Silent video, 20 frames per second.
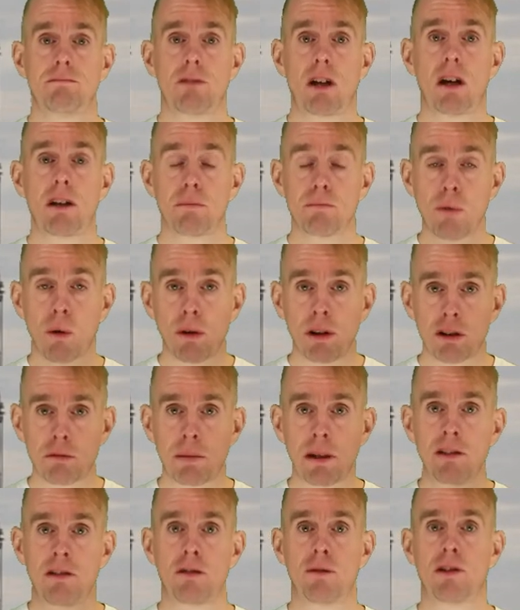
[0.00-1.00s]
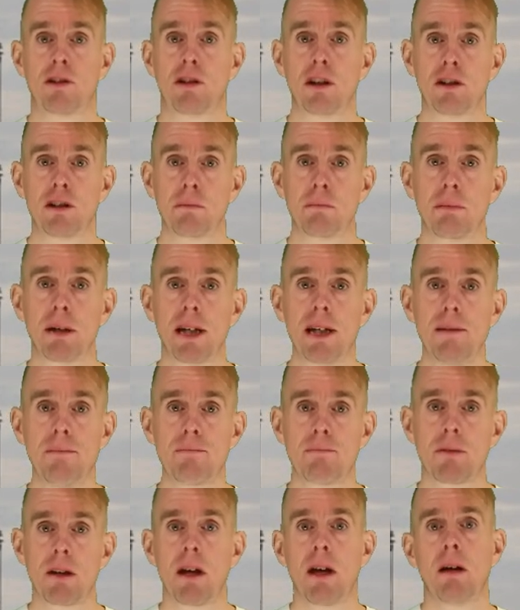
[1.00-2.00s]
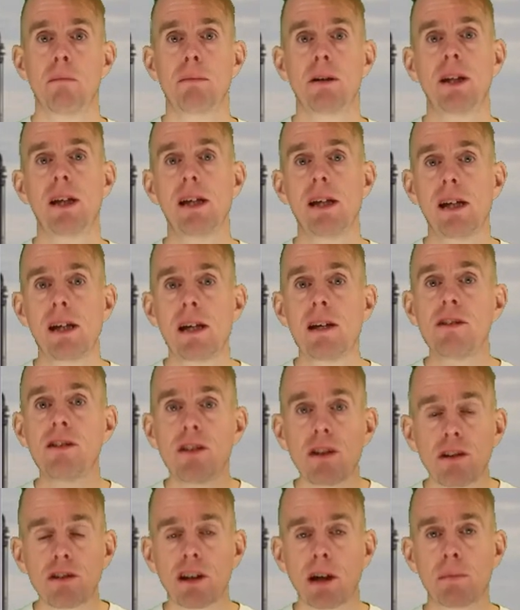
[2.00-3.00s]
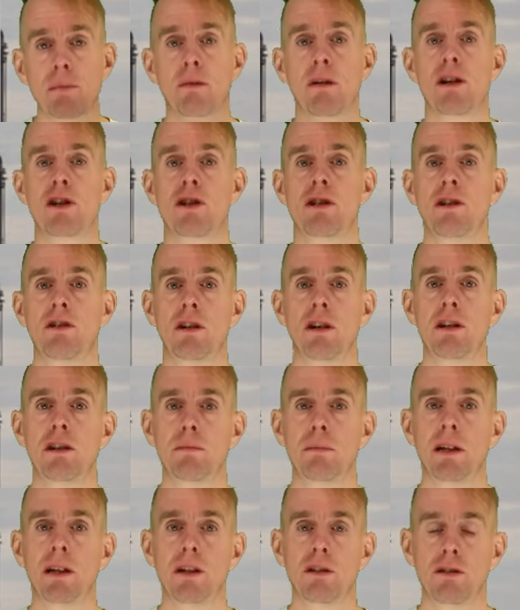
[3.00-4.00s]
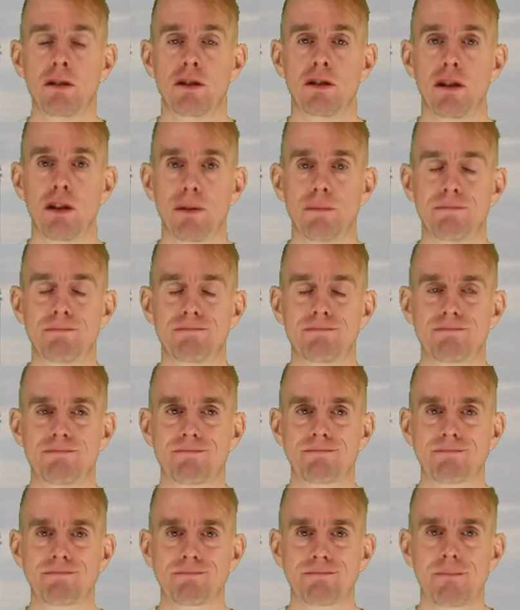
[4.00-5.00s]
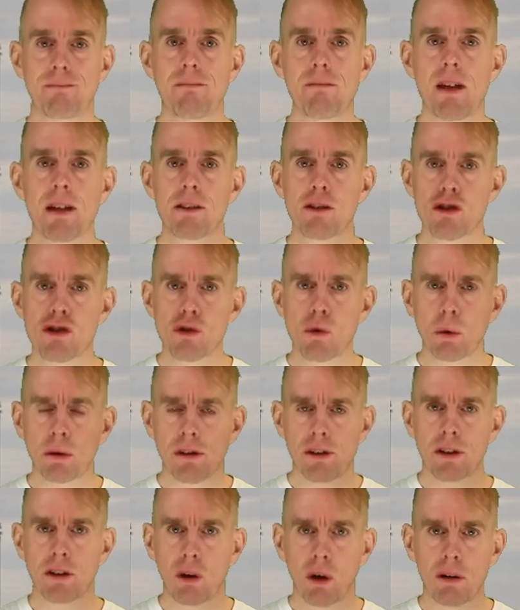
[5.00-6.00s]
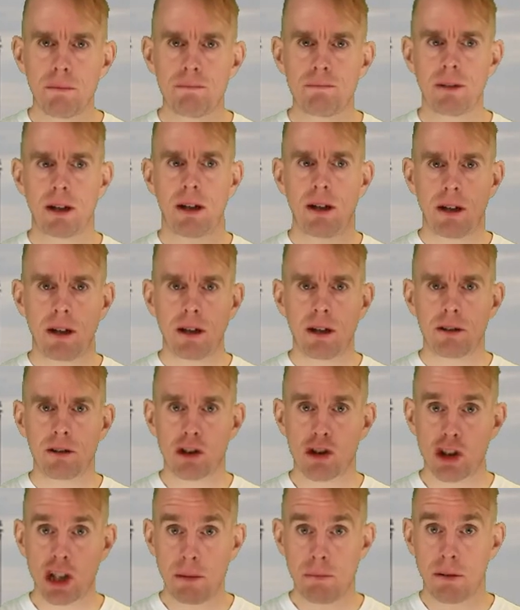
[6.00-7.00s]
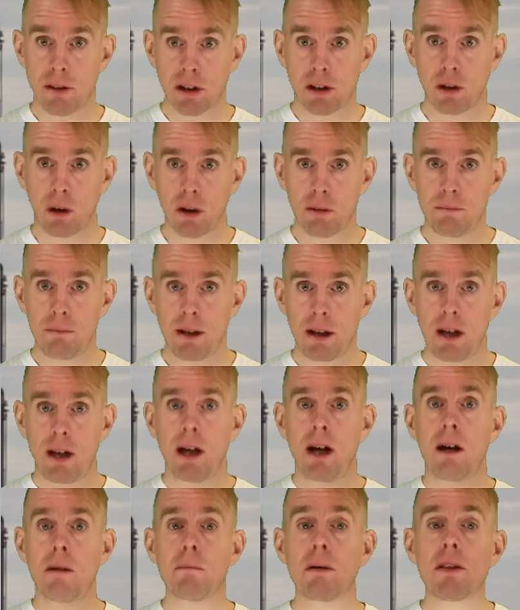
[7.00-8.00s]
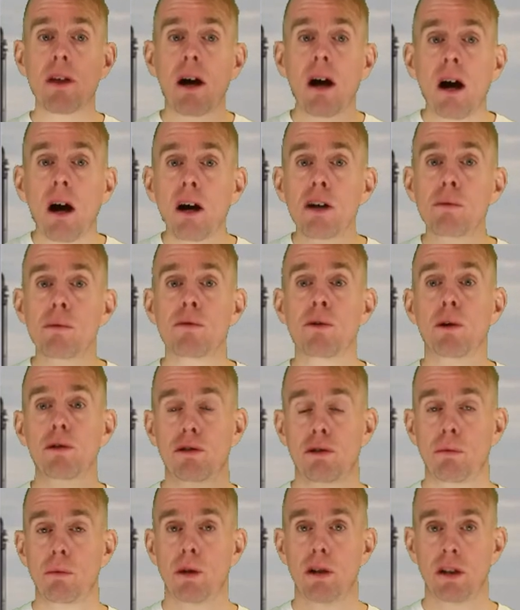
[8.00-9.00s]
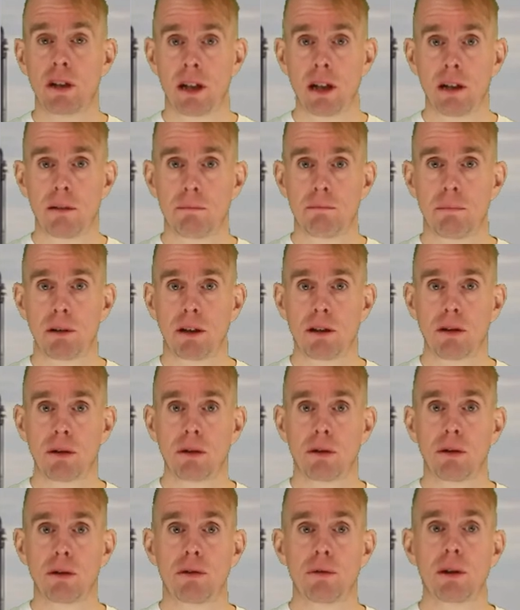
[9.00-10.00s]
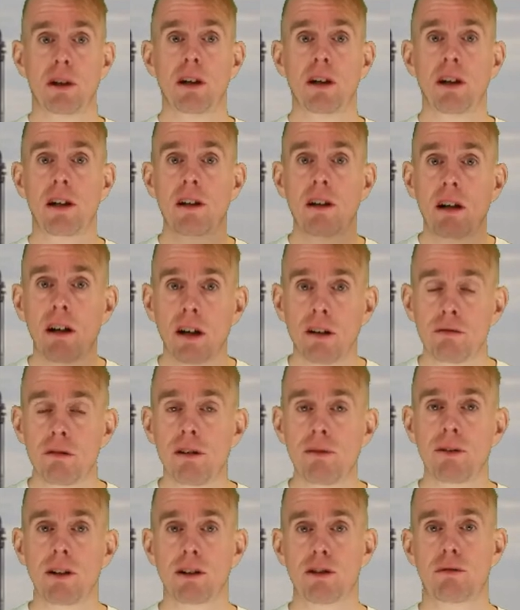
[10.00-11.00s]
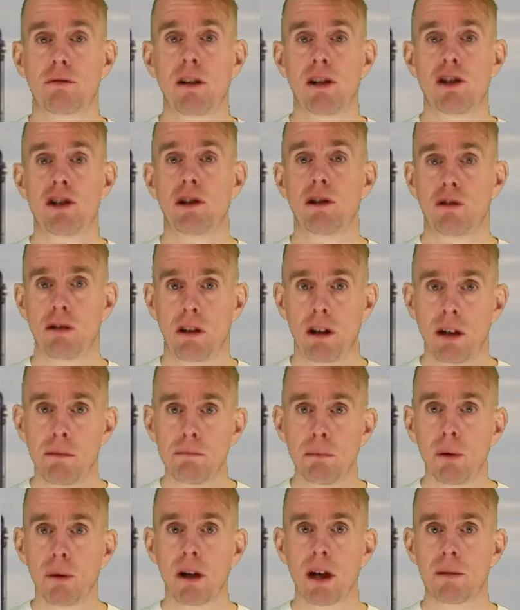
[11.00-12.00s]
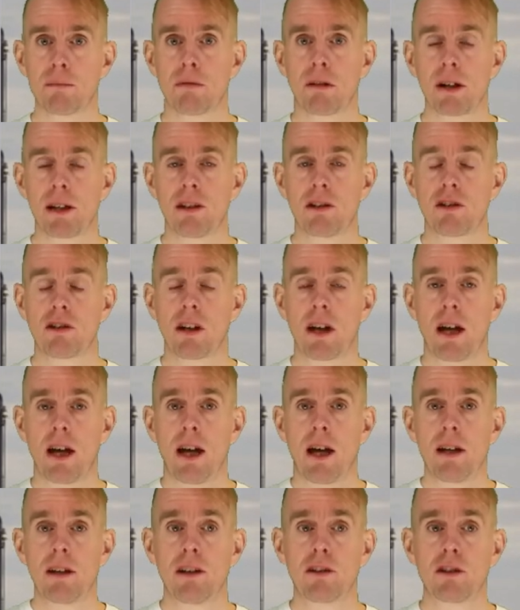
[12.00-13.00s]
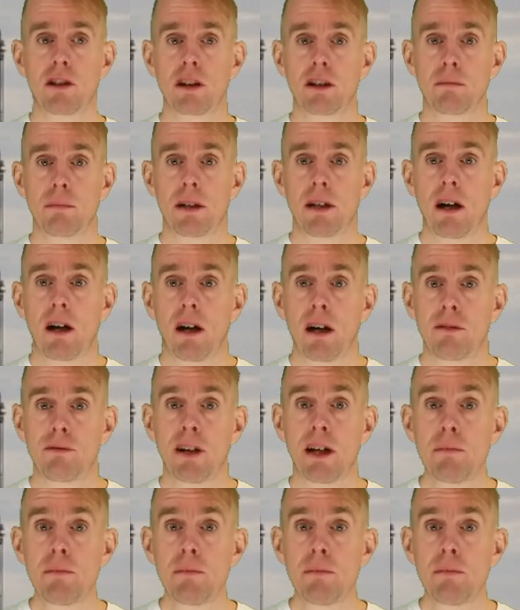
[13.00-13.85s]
the more expensive it's going to be, but the easier the separation is going to be going to do. The shorter the column, the cheaper the column, but the harder we've got to work it, because we're going to need higher reflux ratios, higher boil-up rates, there's going to be higher